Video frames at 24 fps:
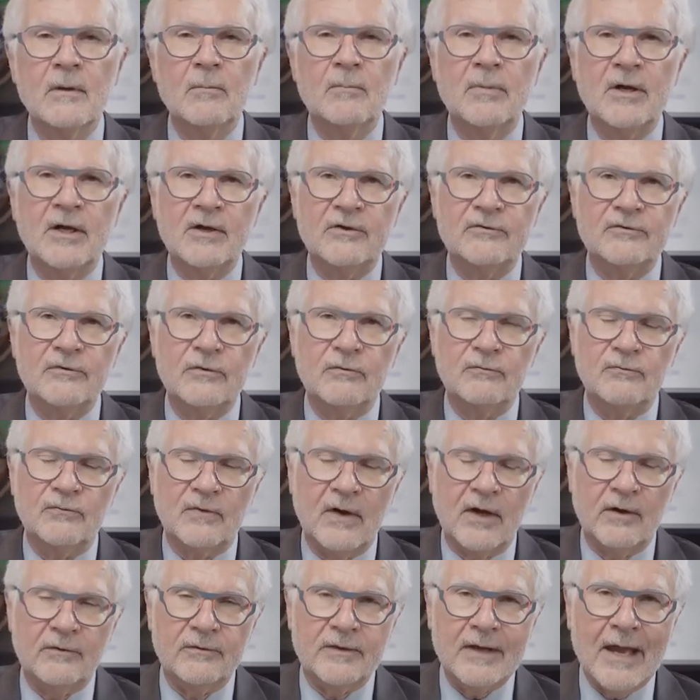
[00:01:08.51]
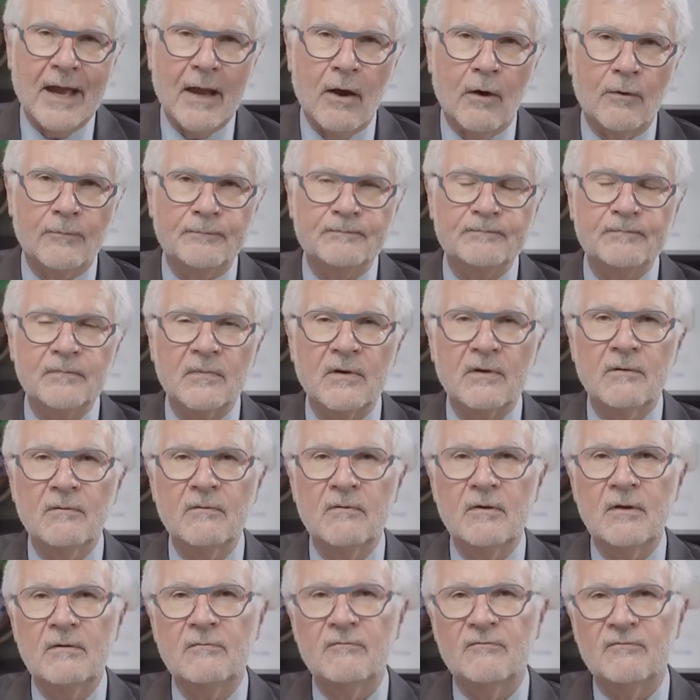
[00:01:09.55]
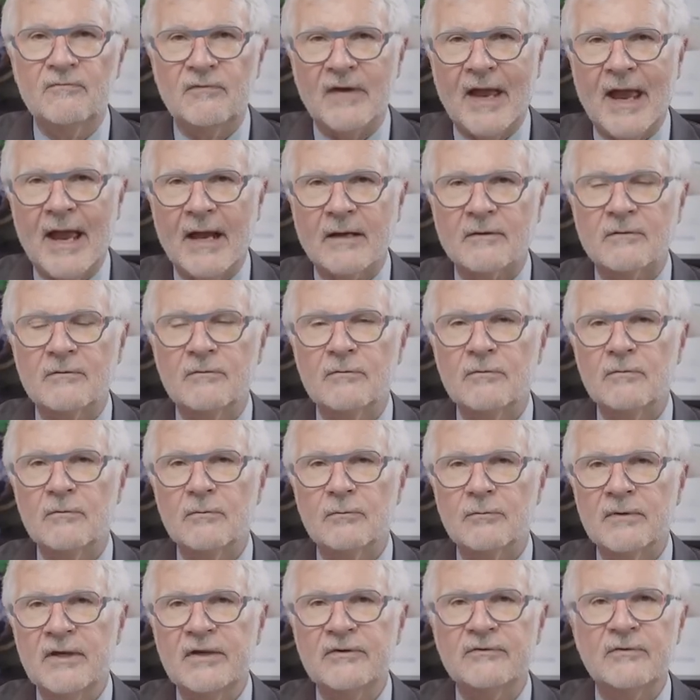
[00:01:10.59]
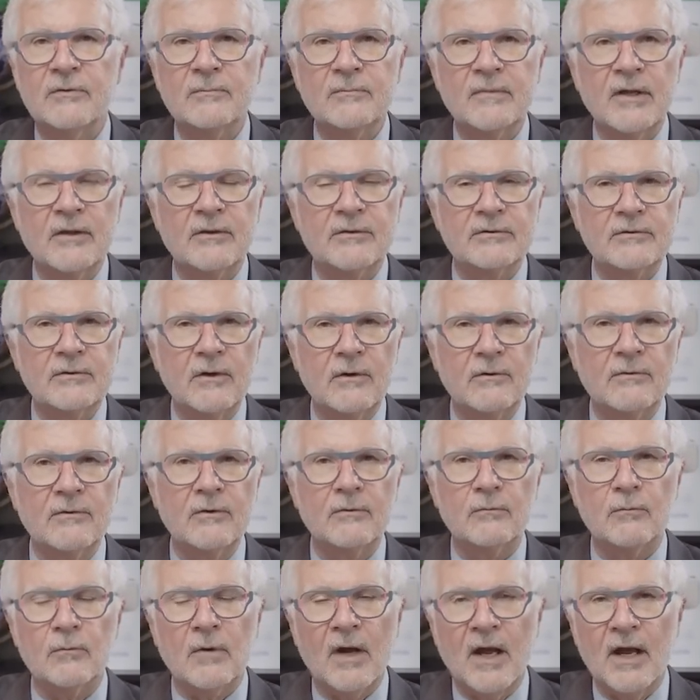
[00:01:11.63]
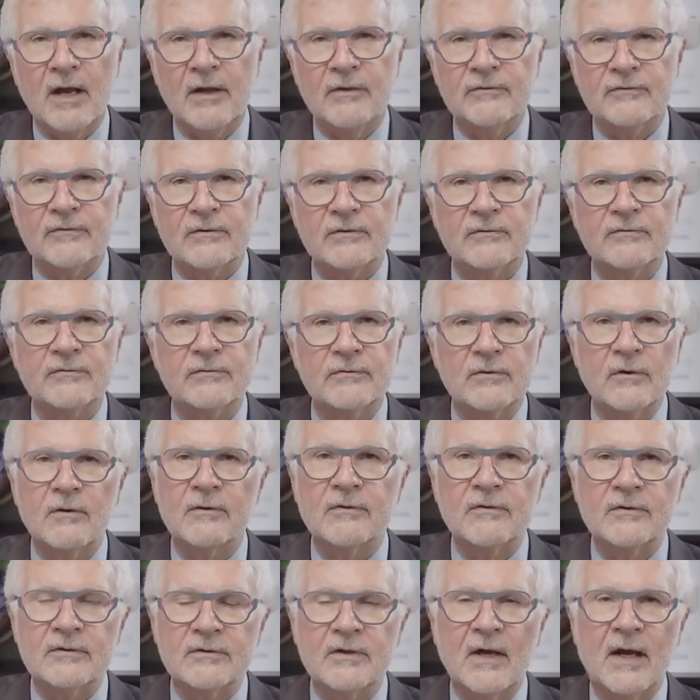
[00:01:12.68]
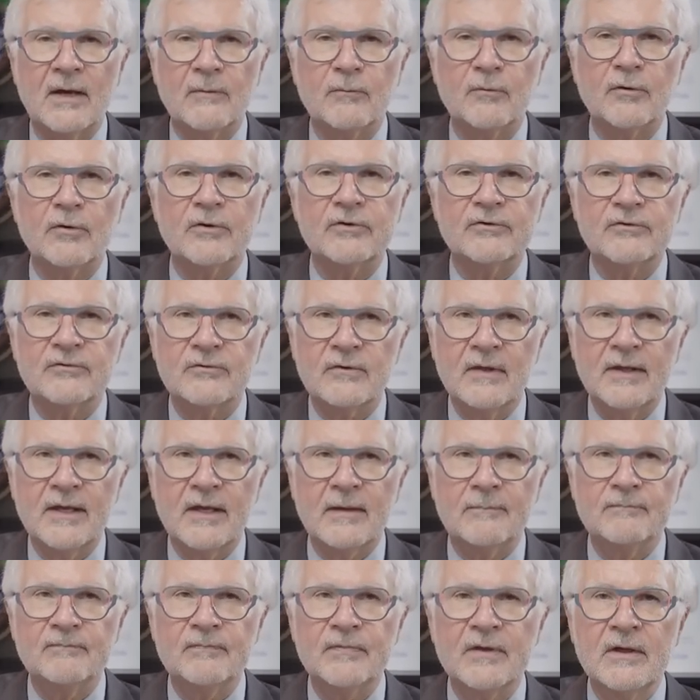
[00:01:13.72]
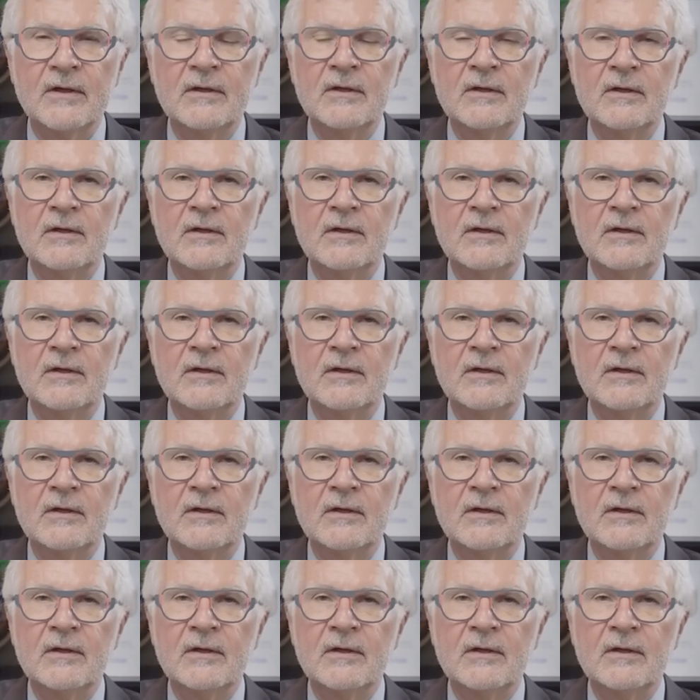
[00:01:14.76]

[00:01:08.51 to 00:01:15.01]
But as you found out, in fact, the reason melatonin rises during the time we're asleep